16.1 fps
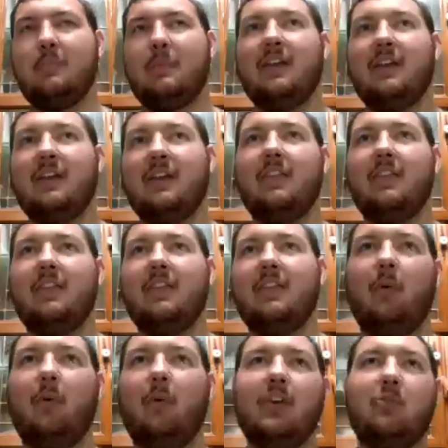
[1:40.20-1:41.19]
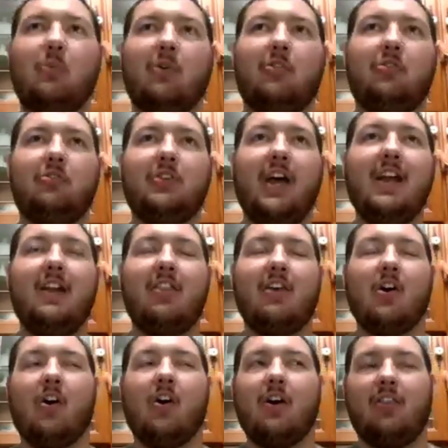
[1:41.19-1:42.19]
I mean these planes were state of the
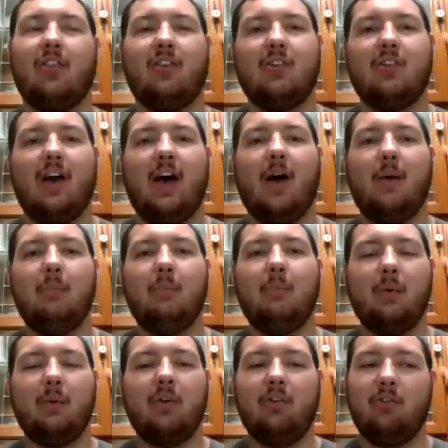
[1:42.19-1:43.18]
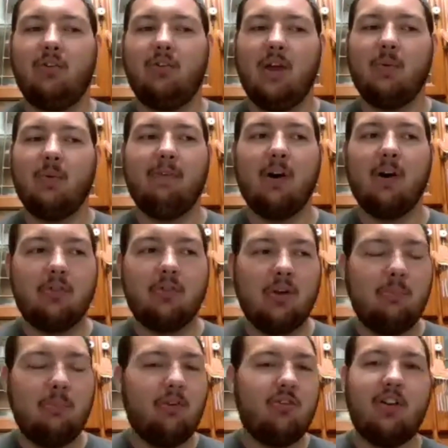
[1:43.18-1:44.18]
art at the time. They were first
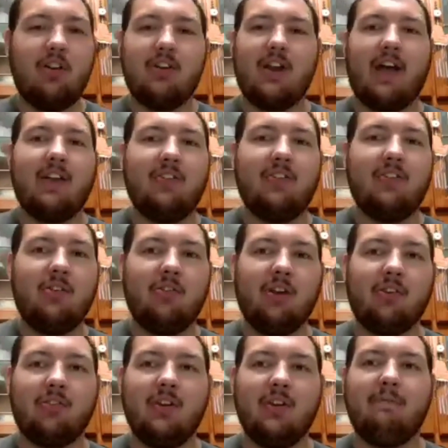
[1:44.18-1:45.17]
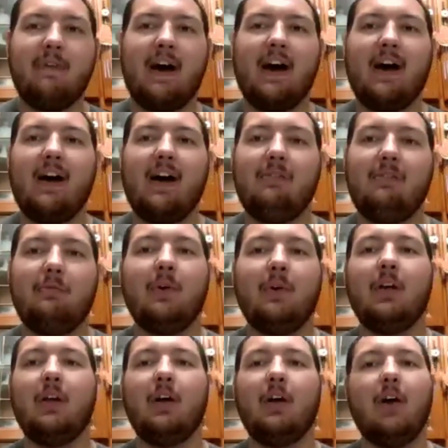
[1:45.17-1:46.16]
commissioned in 1965.
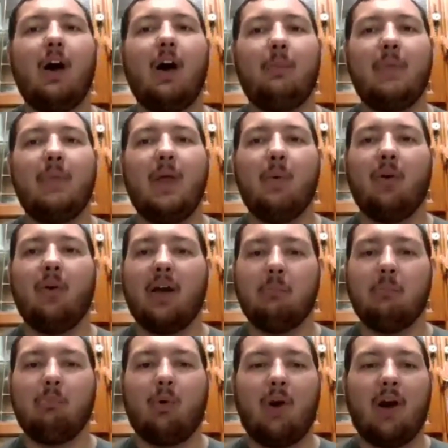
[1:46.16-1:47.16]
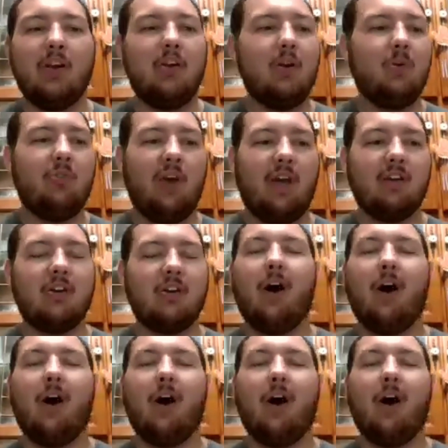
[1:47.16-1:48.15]
They were like brand new
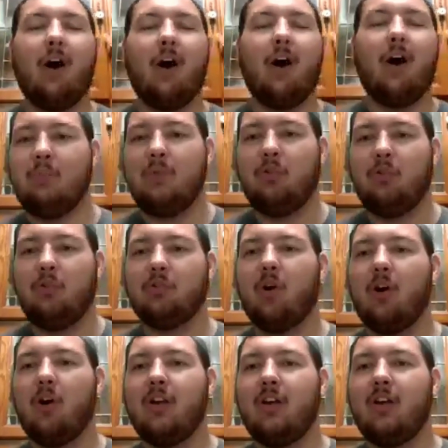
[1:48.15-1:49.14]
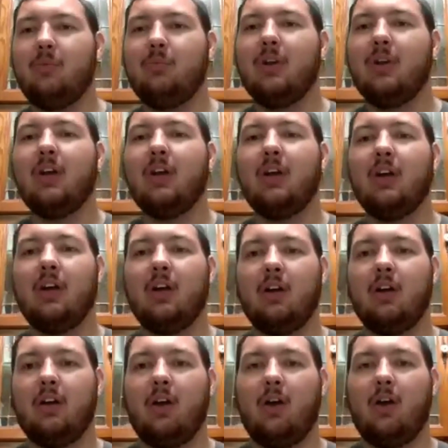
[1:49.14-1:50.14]
technology by the time this started.
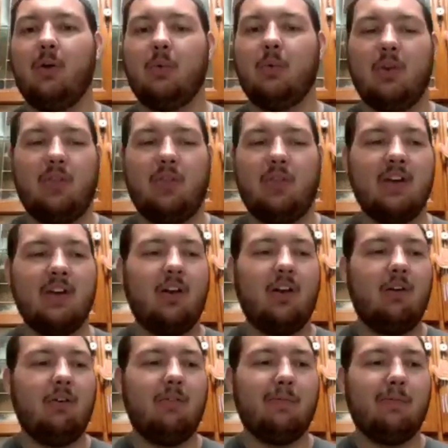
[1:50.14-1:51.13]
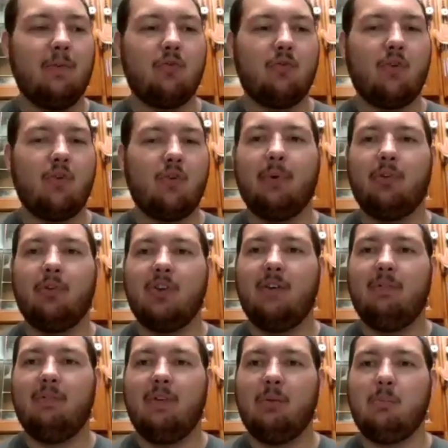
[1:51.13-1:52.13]
You know, when you think of dropping
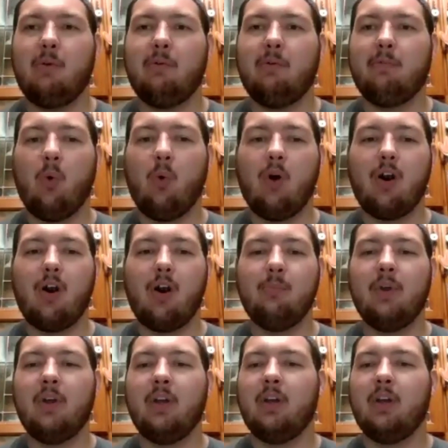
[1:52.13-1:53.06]
stuff in before,